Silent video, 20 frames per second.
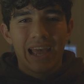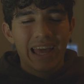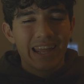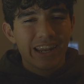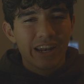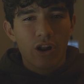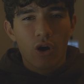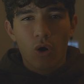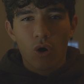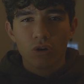And
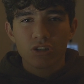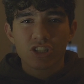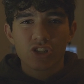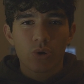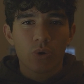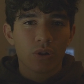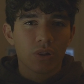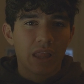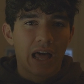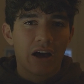it
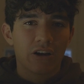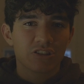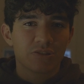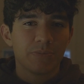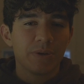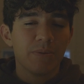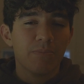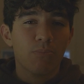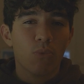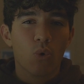also allows
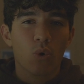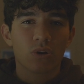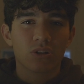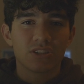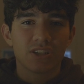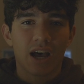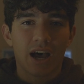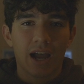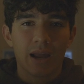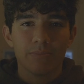me more
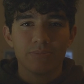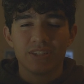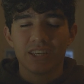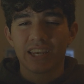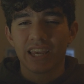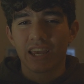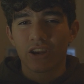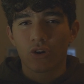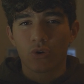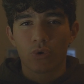time to
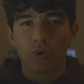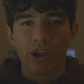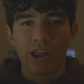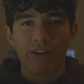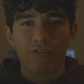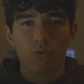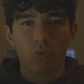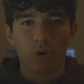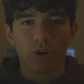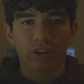get
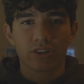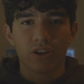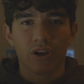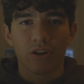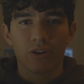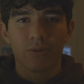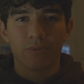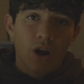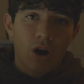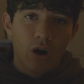creative work done.